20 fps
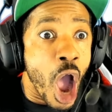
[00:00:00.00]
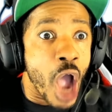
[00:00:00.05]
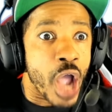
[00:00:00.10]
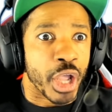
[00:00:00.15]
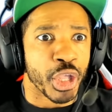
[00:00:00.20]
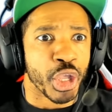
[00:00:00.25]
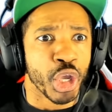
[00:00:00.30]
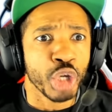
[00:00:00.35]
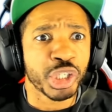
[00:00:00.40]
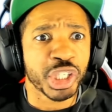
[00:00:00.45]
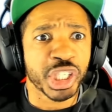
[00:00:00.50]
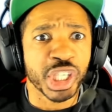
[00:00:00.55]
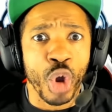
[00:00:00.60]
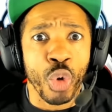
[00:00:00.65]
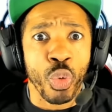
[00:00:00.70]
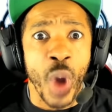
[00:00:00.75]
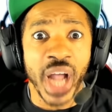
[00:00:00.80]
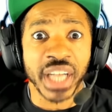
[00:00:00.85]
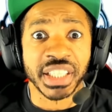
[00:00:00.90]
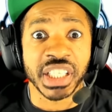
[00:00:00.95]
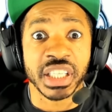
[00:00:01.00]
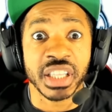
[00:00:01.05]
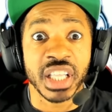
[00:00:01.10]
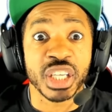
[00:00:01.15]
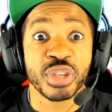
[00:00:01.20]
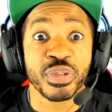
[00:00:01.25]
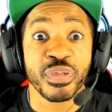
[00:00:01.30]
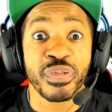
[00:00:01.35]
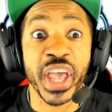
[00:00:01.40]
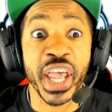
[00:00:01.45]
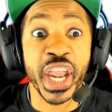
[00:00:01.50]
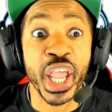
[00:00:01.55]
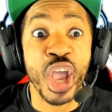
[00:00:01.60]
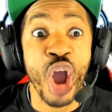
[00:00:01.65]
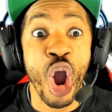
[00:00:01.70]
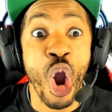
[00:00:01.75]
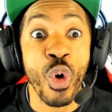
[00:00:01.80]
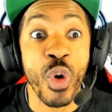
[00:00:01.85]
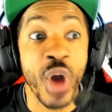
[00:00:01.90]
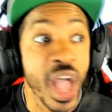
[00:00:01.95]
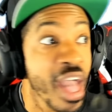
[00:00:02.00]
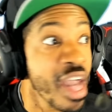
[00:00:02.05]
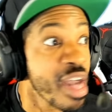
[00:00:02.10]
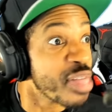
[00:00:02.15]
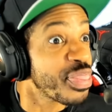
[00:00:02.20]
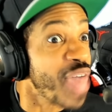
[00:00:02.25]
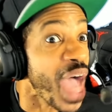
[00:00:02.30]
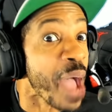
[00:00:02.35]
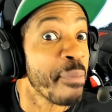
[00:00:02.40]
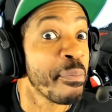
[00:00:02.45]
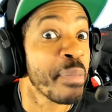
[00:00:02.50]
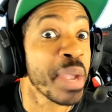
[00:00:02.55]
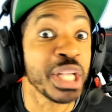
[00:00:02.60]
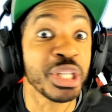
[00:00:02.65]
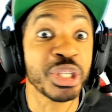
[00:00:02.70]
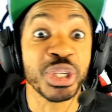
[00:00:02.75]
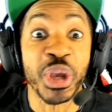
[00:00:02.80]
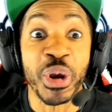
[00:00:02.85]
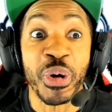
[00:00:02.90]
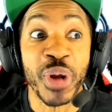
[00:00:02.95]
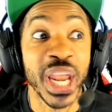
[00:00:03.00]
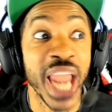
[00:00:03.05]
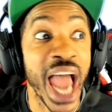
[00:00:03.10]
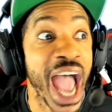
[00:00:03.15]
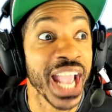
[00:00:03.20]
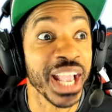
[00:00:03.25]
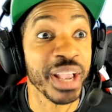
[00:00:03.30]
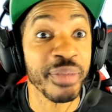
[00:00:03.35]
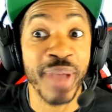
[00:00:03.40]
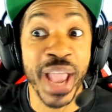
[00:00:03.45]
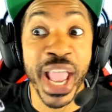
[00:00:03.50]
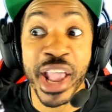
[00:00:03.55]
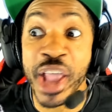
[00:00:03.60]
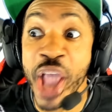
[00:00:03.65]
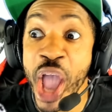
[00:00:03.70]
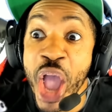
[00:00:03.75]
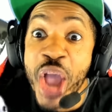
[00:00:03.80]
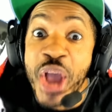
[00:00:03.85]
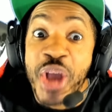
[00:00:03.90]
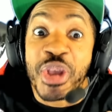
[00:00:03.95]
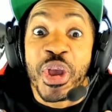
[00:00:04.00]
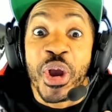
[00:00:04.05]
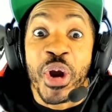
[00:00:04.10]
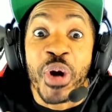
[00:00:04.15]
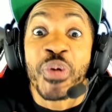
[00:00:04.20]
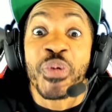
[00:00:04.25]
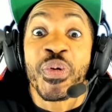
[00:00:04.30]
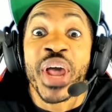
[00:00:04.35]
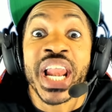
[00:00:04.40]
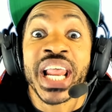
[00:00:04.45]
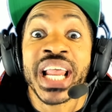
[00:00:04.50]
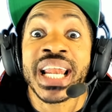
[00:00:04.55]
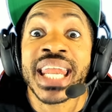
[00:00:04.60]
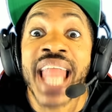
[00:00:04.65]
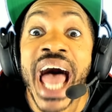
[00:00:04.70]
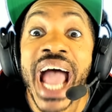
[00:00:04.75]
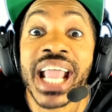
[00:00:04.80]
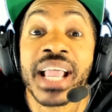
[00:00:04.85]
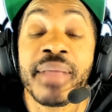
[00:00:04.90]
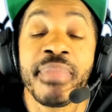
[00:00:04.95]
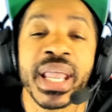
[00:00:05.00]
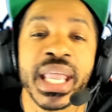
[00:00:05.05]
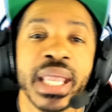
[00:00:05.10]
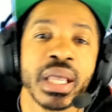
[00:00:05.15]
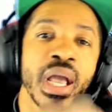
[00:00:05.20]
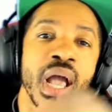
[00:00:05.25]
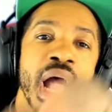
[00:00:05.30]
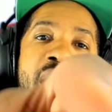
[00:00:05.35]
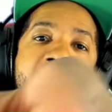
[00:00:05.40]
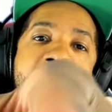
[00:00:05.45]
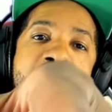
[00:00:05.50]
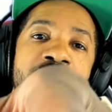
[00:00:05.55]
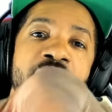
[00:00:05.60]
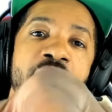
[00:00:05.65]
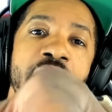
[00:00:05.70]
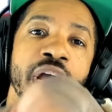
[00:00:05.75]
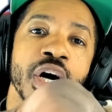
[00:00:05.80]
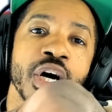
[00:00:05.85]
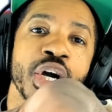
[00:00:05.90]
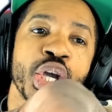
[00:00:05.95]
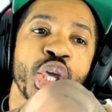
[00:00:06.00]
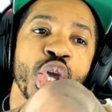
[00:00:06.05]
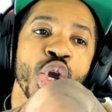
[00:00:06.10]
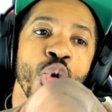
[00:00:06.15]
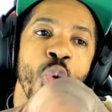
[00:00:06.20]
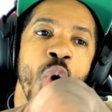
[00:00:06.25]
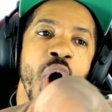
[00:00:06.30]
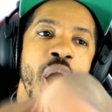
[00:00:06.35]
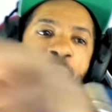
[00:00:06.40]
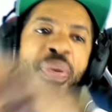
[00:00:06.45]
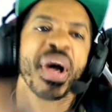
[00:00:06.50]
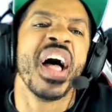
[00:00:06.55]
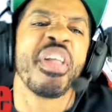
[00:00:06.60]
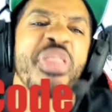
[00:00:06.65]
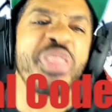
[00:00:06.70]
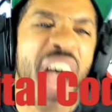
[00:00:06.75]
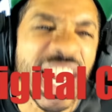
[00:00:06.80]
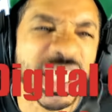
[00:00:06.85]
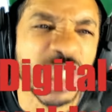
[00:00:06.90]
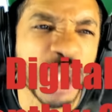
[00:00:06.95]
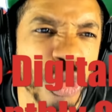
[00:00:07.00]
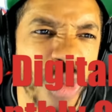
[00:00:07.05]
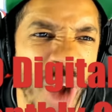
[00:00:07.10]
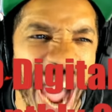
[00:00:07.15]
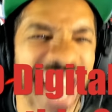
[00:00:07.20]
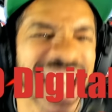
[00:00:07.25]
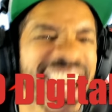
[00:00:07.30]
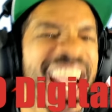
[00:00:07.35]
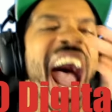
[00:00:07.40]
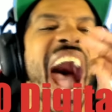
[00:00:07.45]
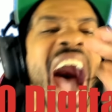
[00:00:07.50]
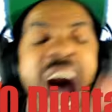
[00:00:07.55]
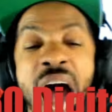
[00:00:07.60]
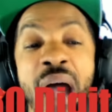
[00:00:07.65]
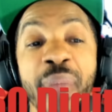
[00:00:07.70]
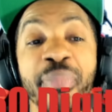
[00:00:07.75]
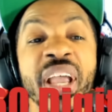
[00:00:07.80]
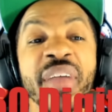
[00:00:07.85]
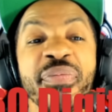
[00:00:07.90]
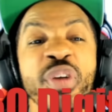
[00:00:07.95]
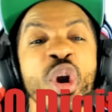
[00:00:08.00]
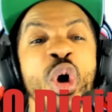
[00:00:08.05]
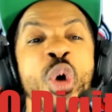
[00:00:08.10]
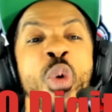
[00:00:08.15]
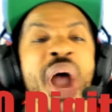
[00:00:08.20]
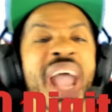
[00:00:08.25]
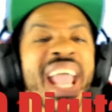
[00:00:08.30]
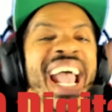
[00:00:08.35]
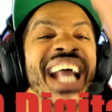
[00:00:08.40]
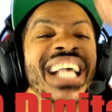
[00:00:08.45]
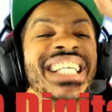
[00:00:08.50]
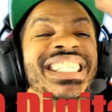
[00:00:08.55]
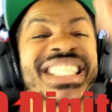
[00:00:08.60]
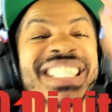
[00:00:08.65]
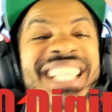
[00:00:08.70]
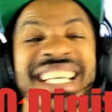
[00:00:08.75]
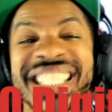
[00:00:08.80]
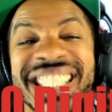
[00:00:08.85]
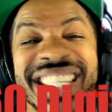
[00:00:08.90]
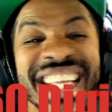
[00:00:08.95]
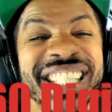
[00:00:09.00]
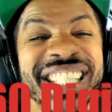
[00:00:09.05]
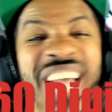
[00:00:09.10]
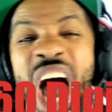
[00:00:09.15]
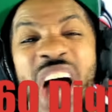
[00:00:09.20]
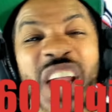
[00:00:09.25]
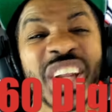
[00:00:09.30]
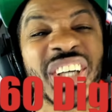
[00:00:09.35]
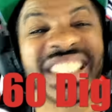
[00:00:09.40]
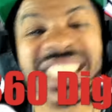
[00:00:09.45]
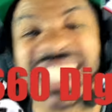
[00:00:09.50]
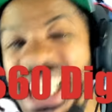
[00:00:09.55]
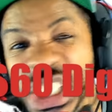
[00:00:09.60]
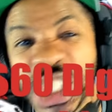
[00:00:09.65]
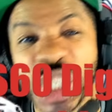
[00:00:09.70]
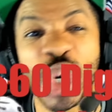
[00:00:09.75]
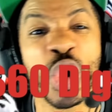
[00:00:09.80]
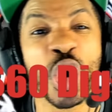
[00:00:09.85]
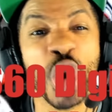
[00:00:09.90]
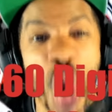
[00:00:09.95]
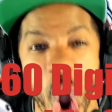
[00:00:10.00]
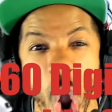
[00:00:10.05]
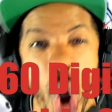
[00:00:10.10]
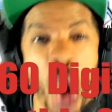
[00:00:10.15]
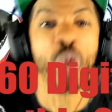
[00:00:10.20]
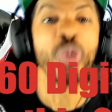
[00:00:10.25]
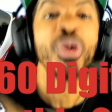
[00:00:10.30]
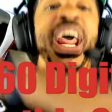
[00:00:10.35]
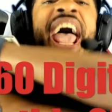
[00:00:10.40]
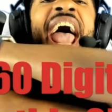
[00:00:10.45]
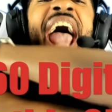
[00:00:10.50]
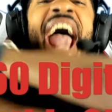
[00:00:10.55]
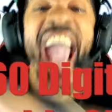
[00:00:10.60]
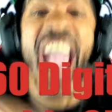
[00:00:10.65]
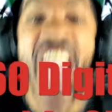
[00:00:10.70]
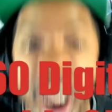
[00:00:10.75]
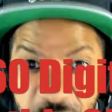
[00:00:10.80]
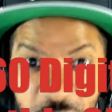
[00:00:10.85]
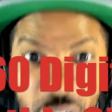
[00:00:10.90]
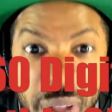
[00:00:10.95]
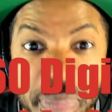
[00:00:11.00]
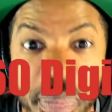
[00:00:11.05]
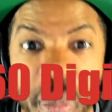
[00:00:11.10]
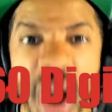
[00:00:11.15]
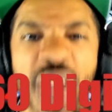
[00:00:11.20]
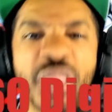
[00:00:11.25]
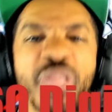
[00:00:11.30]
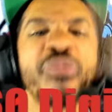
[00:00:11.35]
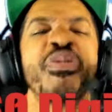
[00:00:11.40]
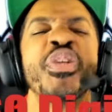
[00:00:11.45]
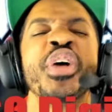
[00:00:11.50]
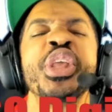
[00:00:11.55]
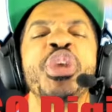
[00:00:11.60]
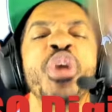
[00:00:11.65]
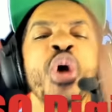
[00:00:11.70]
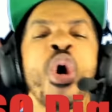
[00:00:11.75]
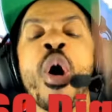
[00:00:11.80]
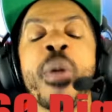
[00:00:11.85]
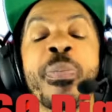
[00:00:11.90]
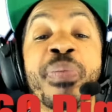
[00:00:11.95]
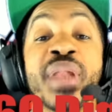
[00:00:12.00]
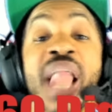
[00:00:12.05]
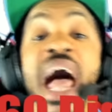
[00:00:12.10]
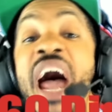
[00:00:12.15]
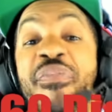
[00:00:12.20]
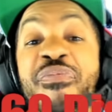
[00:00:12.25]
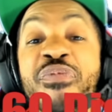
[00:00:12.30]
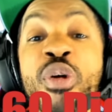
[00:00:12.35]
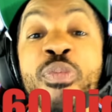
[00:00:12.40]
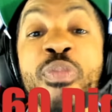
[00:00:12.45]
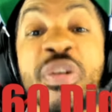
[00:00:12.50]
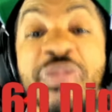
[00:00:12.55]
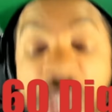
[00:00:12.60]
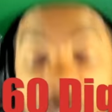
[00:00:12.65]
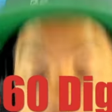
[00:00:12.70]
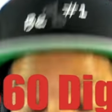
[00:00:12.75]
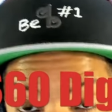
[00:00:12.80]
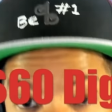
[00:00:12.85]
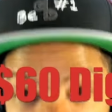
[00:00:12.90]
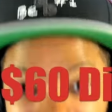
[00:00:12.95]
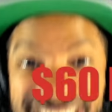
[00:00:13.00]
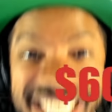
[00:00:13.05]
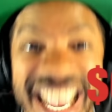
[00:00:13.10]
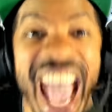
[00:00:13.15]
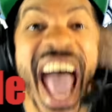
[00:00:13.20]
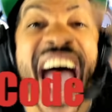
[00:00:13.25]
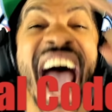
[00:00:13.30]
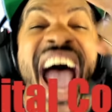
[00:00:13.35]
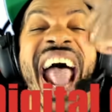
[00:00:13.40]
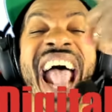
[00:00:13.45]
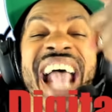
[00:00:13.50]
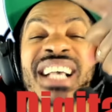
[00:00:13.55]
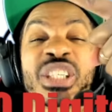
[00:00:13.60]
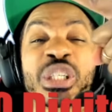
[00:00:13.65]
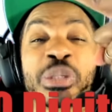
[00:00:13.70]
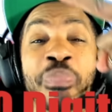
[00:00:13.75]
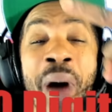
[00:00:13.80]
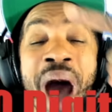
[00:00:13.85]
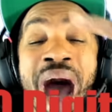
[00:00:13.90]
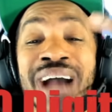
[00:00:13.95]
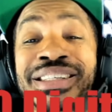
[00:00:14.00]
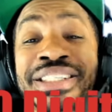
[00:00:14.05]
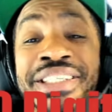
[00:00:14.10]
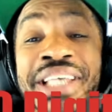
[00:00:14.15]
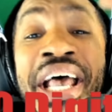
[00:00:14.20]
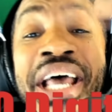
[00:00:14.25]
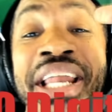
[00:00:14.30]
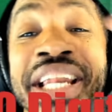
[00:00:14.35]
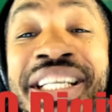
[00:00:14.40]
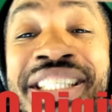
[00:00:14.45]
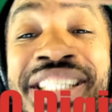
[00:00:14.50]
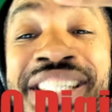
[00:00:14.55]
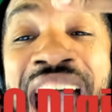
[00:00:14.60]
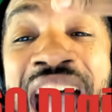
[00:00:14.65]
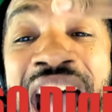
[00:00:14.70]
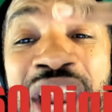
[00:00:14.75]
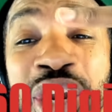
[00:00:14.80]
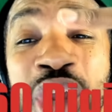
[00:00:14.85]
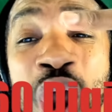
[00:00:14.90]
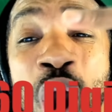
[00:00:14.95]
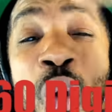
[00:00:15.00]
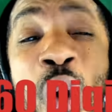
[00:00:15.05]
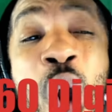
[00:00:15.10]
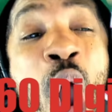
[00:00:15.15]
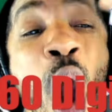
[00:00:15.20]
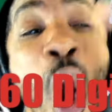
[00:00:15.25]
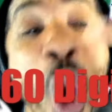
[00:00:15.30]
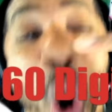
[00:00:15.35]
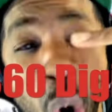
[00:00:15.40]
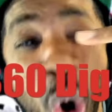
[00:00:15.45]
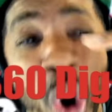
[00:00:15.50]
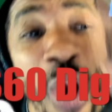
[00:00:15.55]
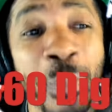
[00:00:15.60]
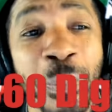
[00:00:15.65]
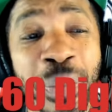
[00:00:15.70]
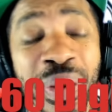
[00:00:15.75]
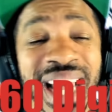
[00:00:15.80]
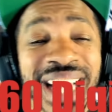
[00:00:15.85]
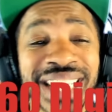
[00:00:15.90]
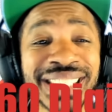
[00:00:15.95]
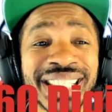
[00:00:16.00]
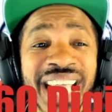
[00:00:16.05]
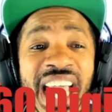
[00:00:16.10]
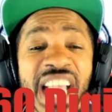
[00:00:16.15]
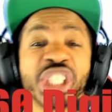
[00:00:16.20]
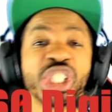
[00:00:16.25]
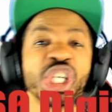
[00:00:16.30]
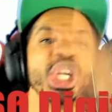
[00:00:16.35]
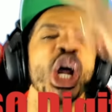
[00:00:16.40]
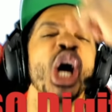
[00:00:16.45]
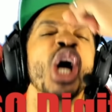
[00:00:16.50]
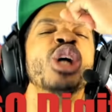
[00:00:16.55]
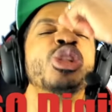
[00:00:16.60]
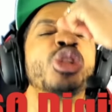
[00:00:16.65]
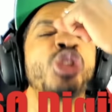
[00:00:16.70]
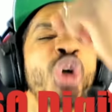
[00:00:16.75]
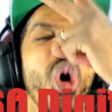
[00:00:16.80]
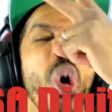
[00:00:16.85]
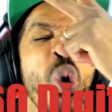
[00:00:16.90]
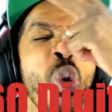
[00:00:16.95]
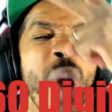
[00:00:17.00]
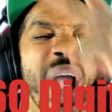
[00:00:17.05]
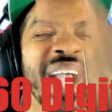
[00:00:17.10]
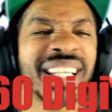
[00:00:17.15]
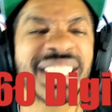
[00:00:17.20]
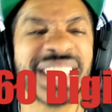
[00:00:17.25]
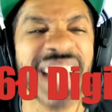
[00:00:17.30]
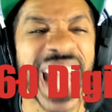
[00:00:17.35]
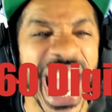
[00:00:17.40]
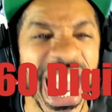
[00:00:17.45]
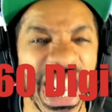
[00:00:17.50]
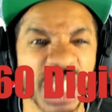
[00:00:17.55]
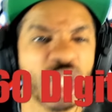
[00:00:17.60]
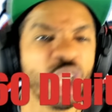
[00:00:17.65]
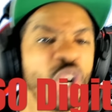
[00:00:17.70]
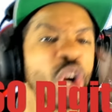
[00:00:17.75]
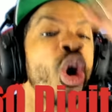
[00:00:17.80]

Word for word: You still watching this video? That means you like me. You really like me. I gotta hook you up. That's right. I'm giving away a $60 digital code every month for your platform of choice Xbox, Nintendo, or PlayStation. Two ways to enter.